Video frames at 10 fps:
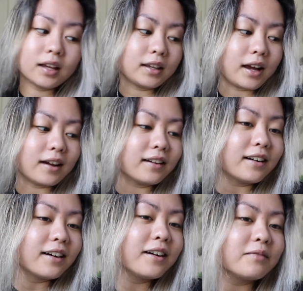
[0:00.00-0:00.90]
yeah.
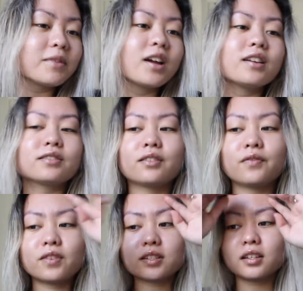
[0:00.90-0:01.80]
So the
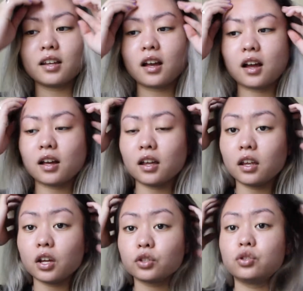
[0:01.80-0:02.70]
first thing
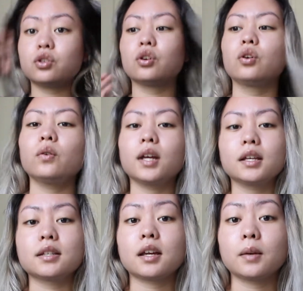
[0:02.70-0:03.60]
I do
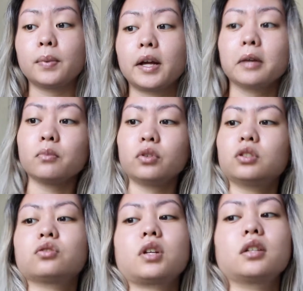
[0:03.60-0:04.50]
is I apply
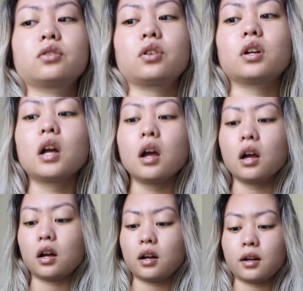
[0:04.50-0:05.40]
moisturizer.
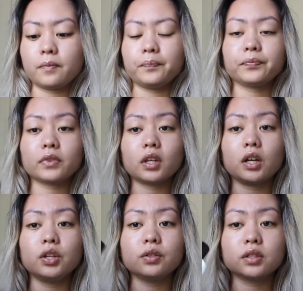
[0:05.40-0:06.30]

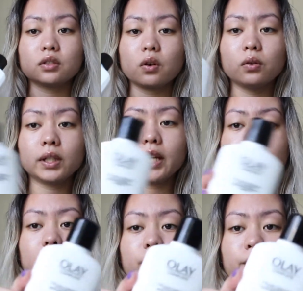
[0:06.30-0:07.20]
I use this Olay